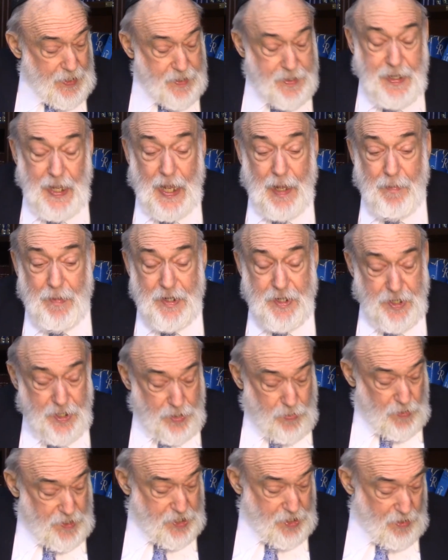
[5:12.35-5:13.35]

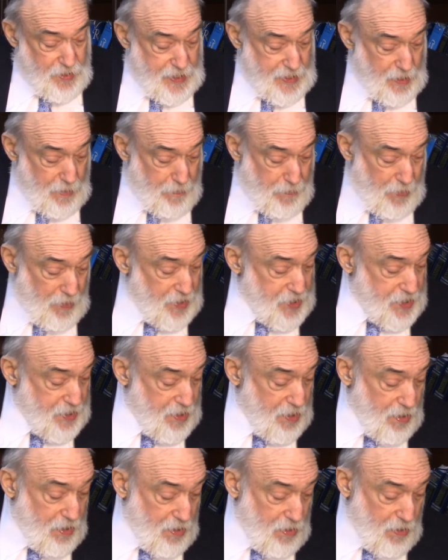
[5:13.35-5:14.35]
damages, which are either
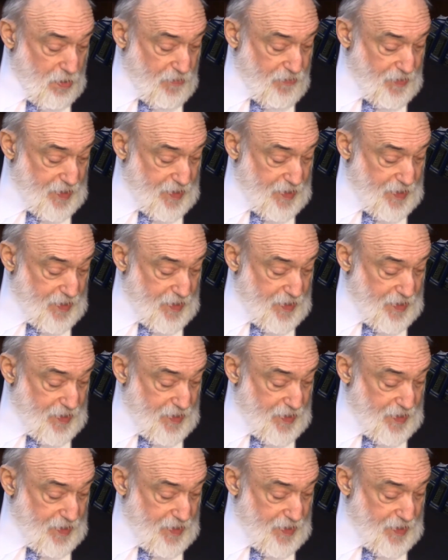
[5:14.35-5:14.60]
personal or